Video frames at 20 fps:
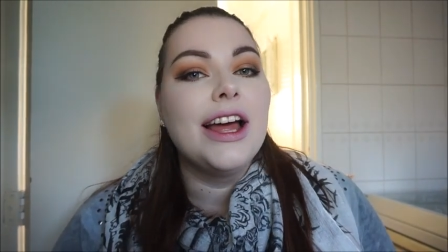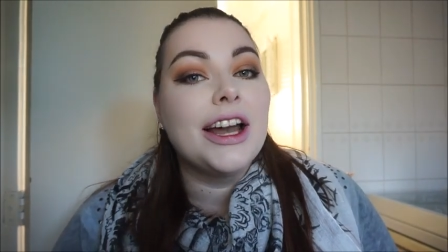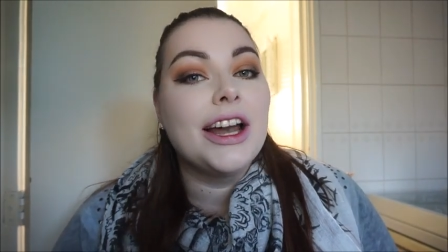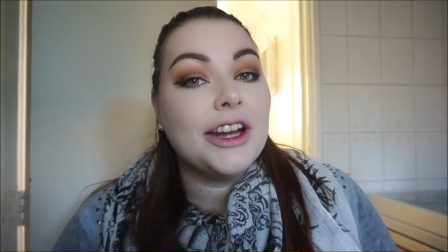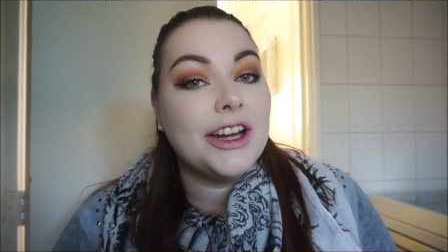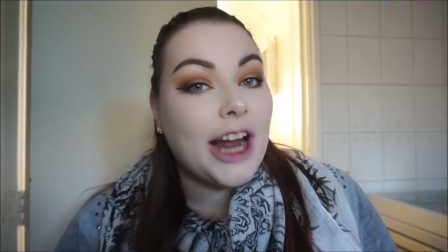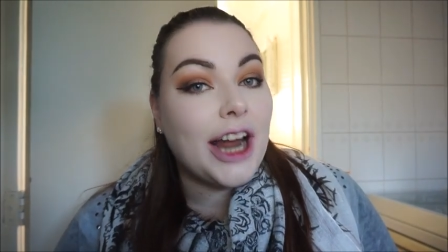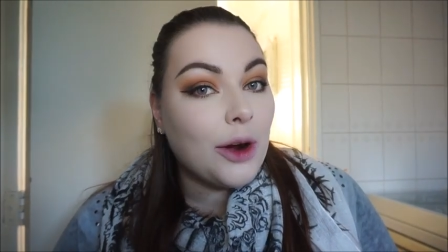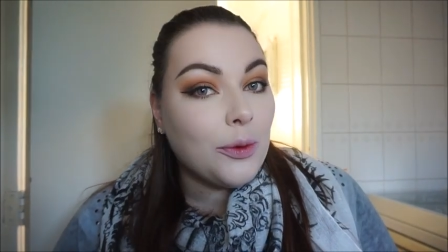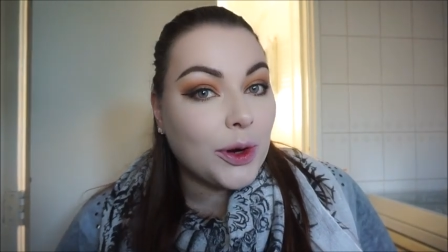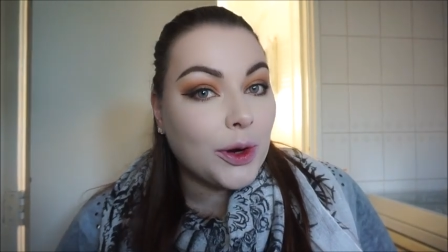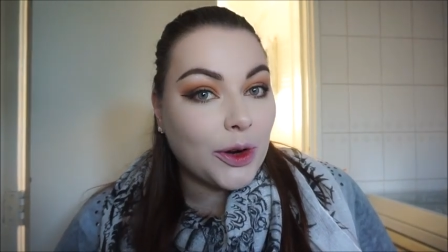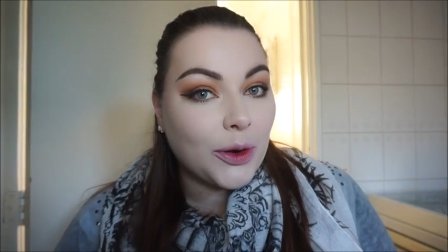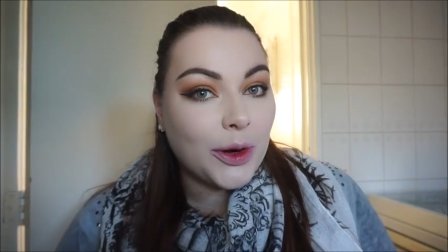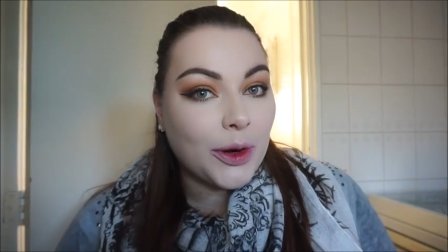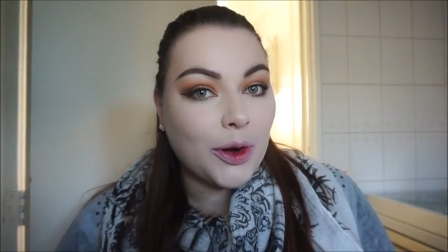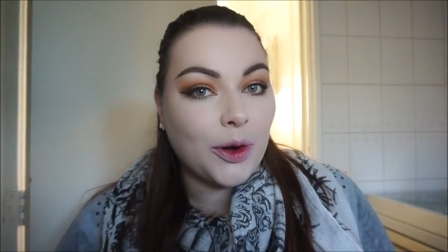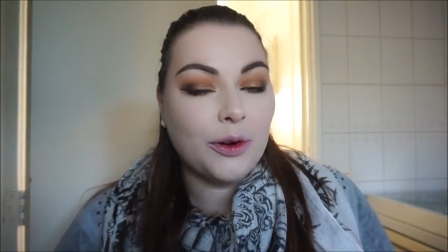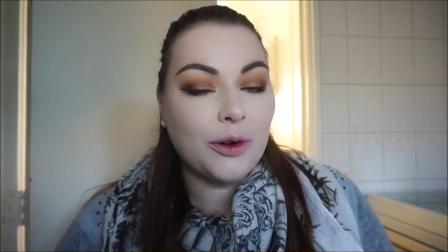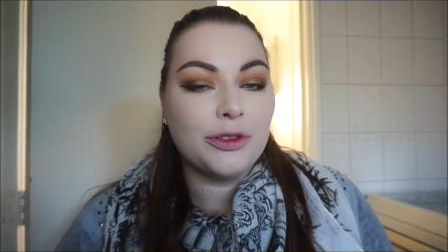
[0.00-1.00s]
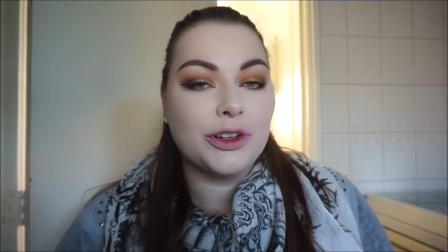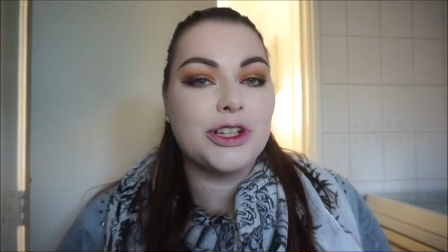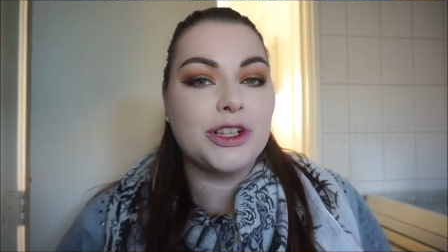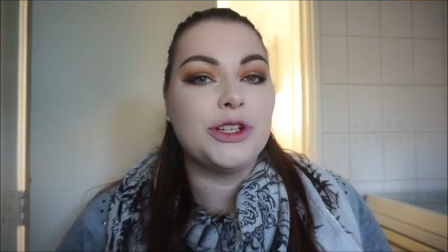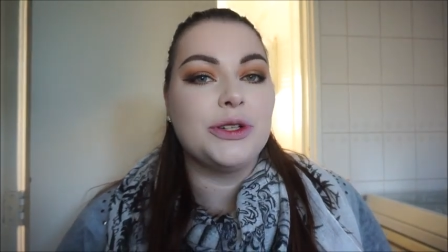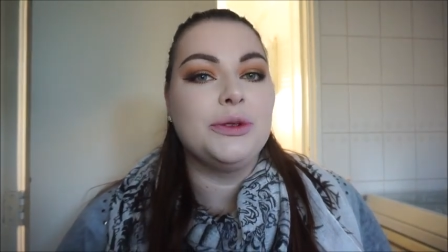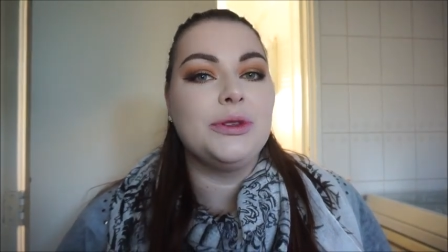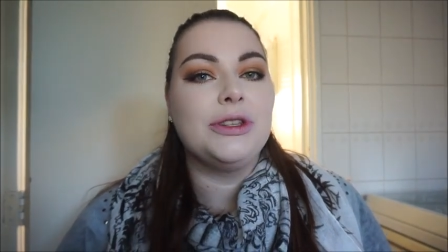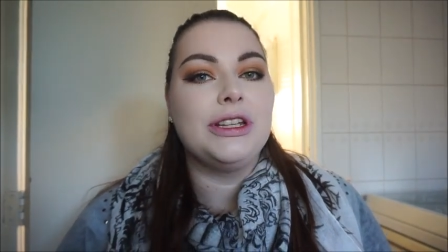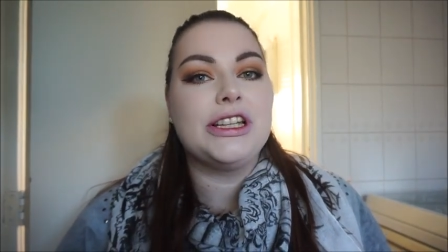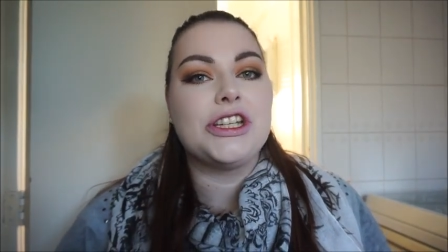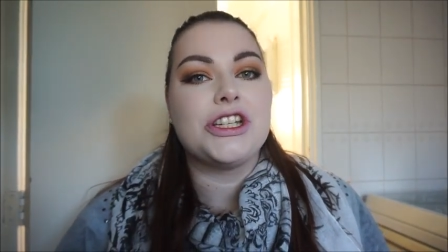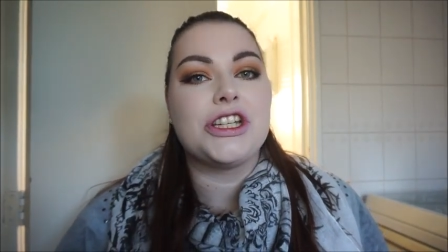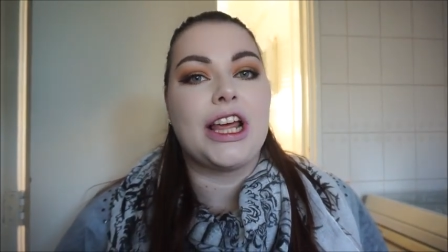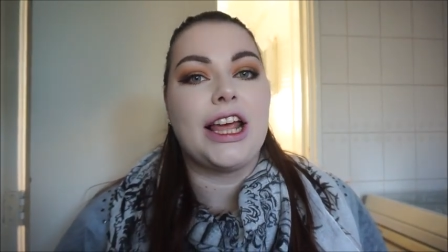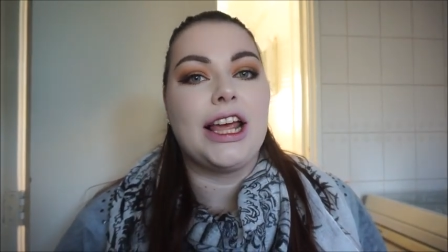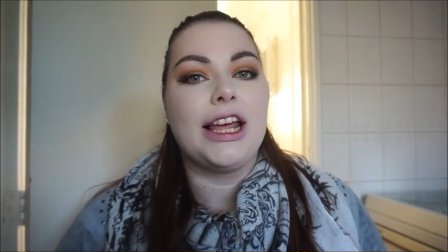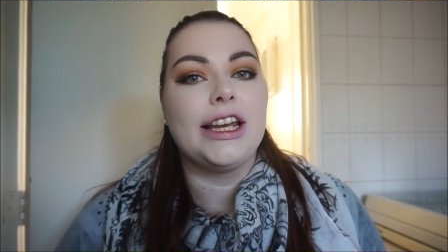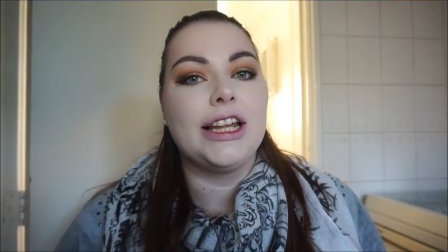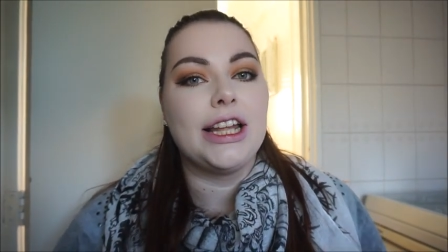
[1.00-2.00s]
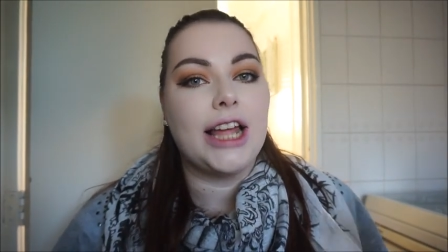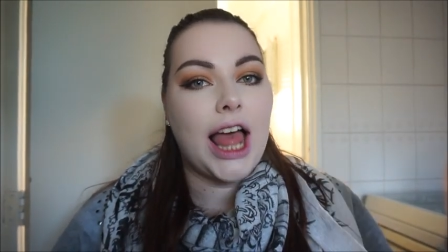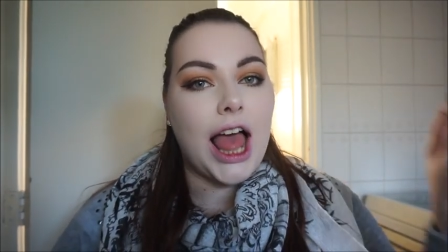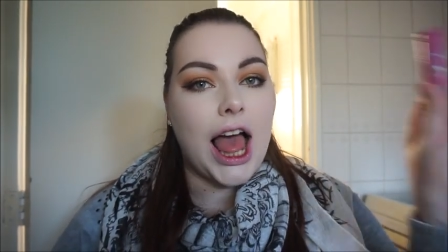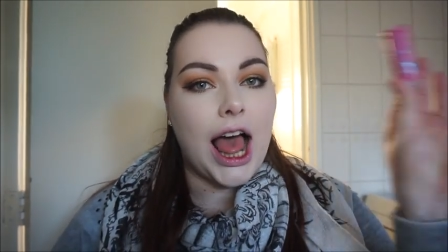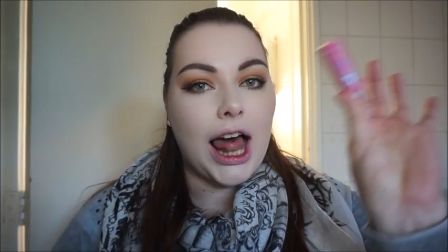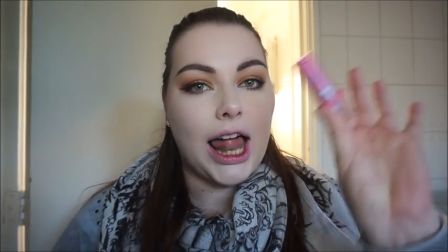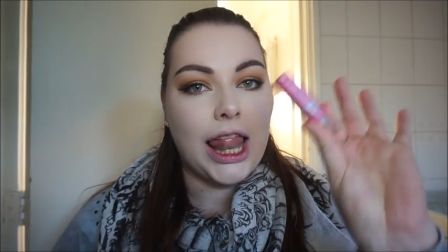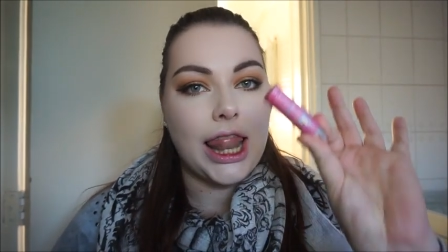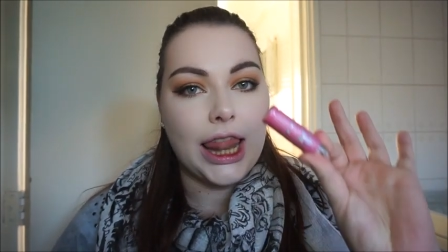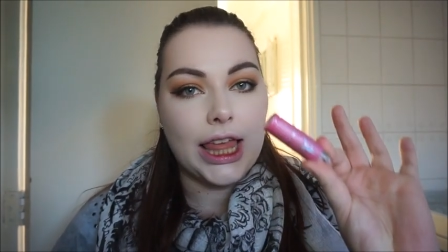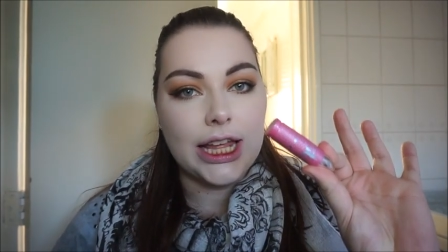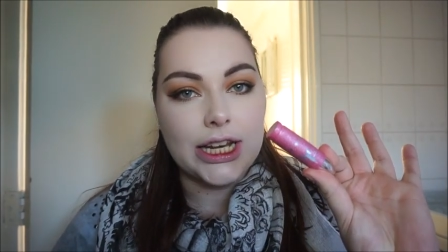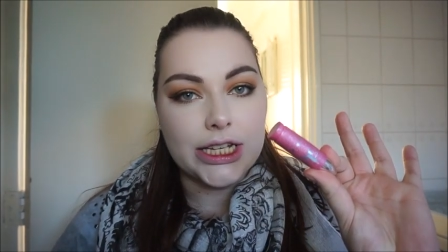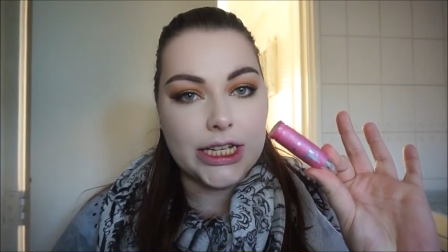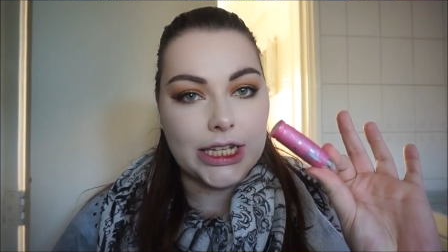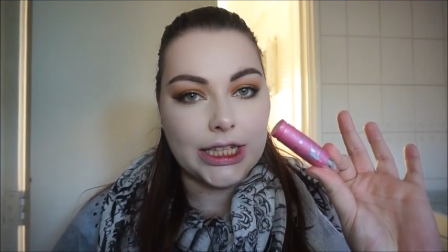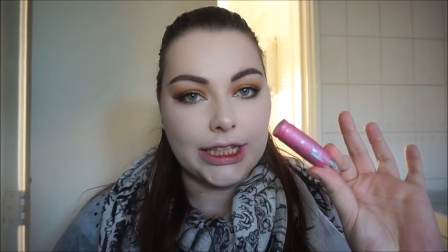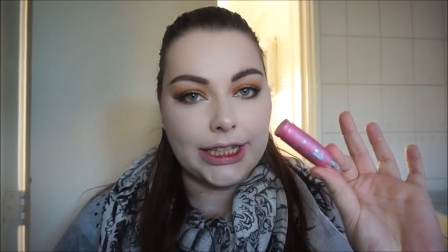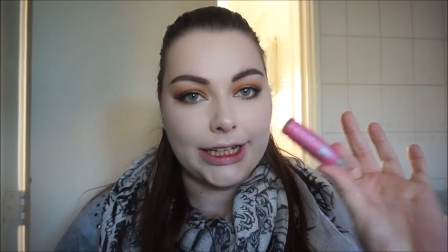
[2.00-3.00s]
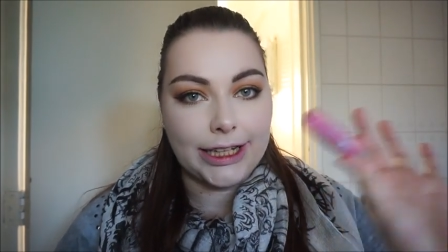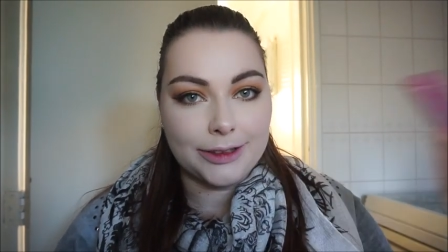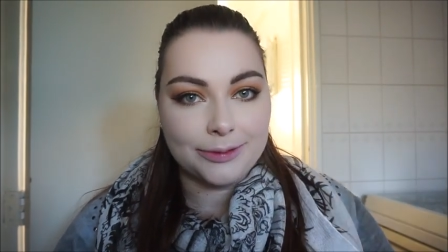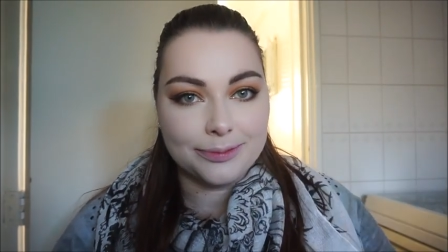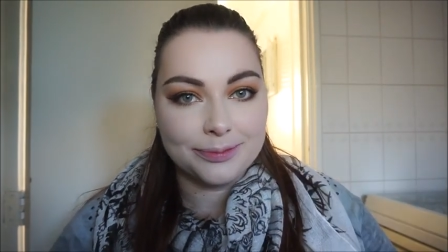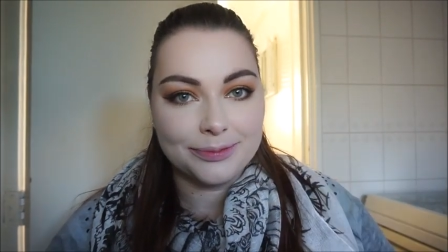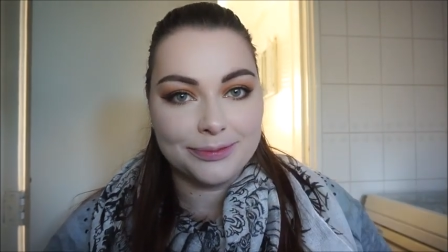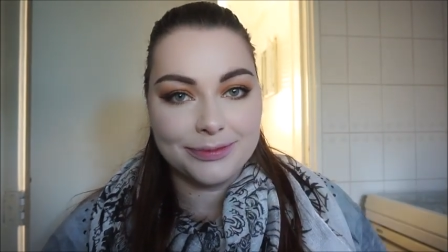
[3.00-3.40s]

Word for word: now we're going over to the shade Allegedly.